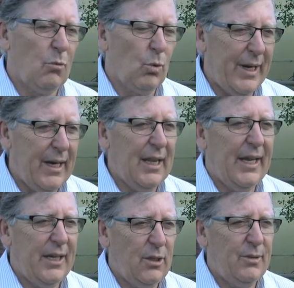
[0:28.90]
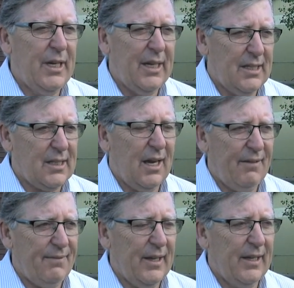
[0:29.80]
really unique
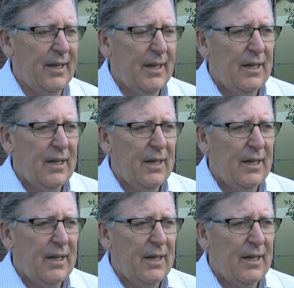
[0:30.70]
stuff and